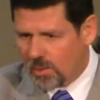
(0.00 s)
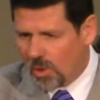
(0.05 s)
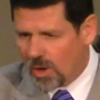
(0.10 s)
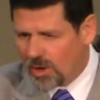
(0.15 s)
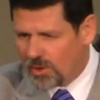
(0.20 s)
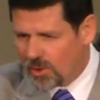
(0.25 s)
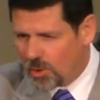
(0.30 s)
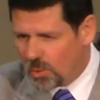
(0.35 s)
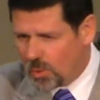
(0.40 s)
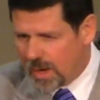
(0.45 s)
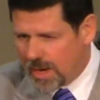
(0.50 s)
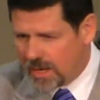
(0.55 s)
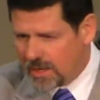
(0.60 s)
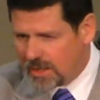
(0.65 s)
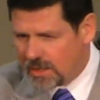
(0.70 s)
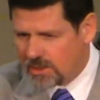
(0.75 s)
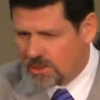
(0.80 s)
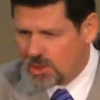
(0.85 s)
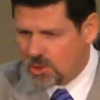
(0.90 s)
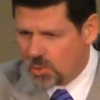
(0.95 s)
What are their
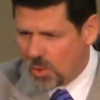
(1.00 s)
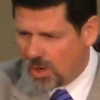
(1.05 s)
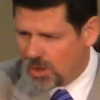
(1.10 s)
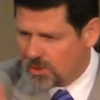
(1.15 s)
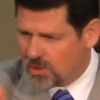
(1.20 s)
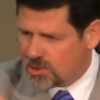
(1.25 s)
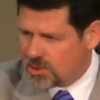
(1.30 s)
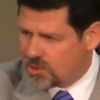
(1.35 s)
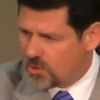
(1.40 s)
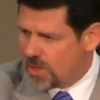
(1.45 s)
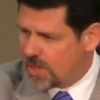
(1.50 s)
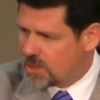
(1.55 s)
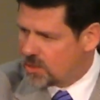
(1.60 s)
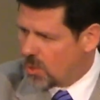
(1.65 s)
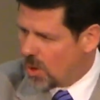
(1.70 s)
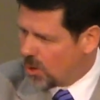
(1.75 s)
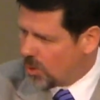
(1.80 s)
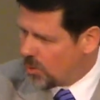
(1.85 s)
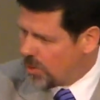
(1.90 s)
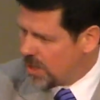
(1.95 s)
weaknesses? What are their
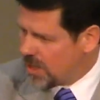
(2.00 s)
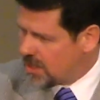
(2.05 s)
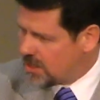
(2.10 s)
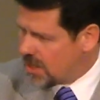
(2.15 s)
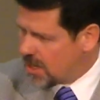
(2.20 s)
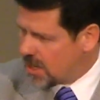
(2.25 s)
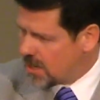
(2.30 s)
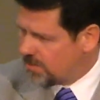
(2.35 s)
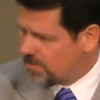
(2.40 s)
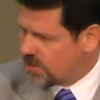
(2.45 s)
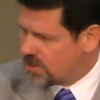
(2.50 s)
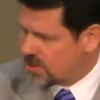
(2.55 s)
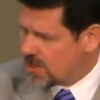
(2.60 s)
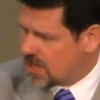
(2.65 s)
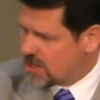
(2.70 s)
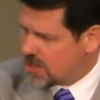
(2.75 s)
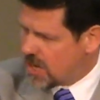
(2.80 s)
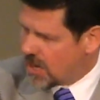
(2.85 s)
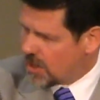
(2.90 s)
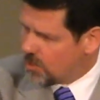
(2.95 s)
strengths? What do we need to
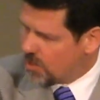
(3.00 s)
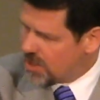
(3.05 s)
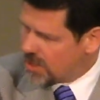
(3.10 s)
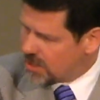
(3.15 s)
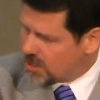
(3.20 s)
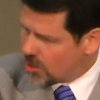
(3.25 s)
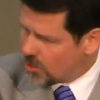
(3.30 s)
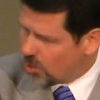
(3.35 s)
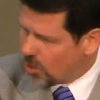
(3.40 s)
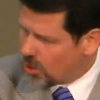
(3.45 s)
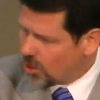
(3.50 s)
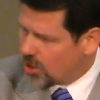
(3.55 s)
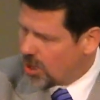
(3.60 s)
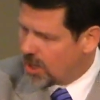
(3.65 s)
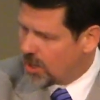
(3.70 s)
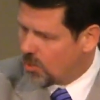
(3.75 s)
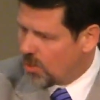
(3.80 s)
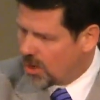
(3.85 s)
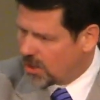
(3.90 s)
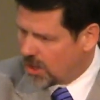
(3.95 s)
emphasize? How do we need to work
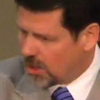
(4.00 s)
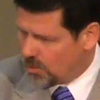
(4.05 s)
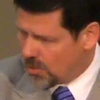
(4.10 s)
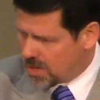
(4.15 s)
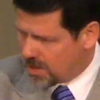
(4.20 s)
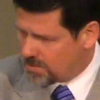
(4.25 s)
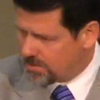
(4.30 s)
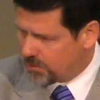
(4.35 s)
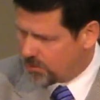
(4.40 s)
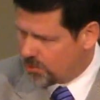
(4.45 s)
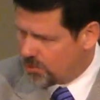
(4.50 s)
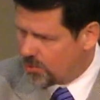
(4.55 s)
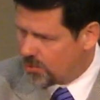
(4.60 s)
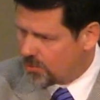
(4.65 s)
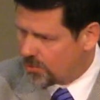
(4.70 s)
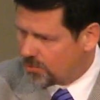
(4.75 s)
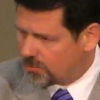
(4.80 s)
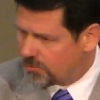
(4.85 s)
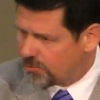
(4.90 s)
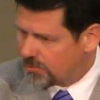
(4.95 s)
on it? What can we
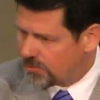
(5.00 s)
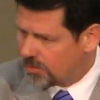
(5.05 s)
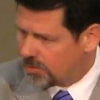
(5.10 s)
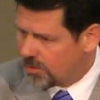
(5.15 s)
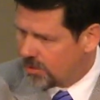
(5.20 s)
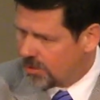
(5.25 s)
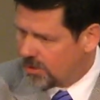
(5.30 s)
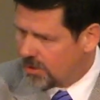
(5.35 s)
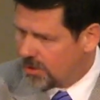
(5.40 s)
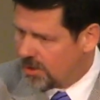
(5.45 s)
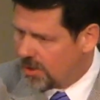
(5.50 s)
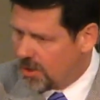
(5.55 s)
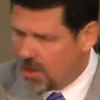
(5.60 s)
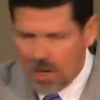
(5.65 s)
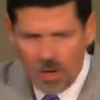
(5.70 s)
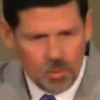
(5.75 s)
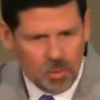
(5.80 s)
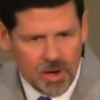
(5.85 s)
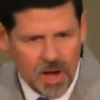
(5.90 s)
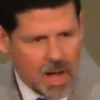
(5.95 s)
improve?
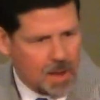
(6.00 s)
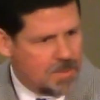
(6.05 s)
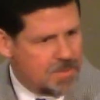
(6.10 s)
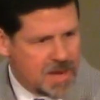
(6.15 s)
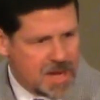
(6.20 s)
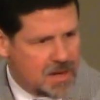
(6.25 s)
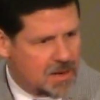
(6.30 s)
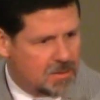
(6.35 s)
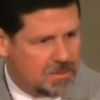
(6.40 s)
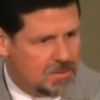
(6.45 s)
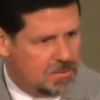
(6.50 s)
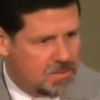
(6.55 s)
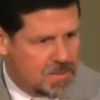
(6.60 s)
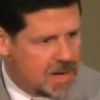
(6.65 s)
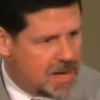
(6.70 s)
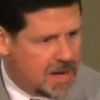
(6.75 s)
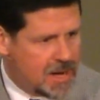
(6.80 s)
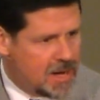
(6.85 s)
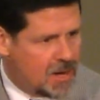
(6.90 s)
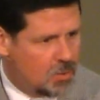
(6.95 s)
We're not being
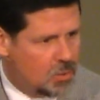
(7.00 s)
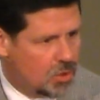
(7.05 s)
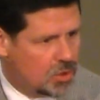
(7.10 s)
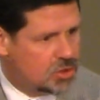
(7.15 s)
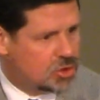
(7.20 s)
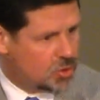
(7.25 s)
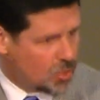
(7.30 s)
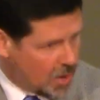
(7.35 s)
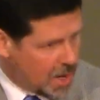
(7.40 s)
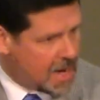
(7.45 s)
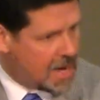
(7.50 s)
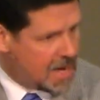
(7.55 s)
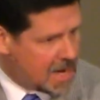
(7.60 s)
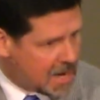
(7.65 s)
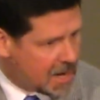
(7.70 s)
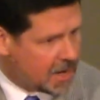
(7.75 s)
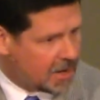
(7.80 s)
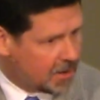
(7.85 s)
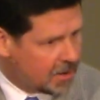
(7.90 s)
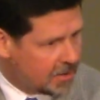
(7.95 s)
mean, we're
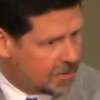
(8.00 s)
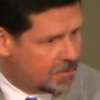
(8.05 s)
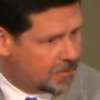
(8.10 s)
training.